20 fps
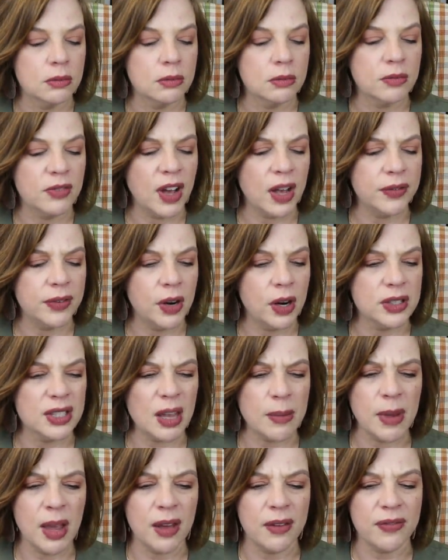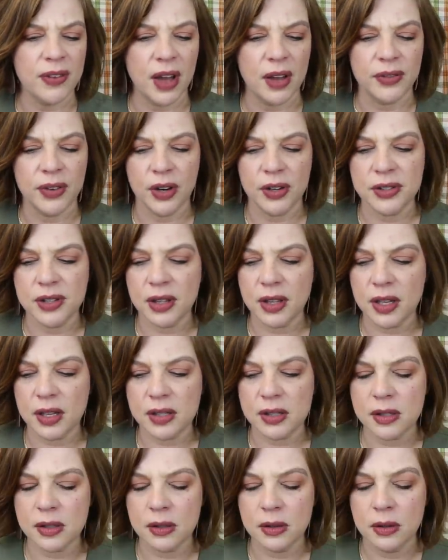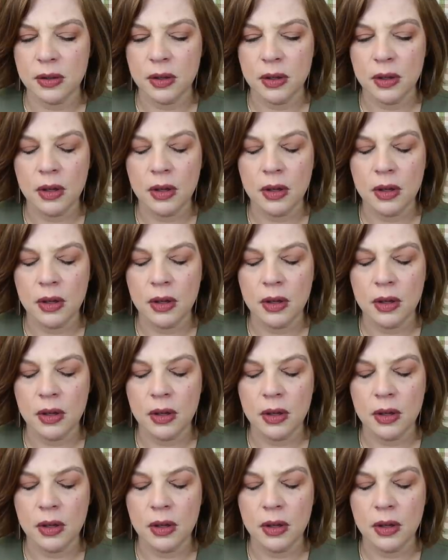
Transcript: five yards? I may have five yards of this.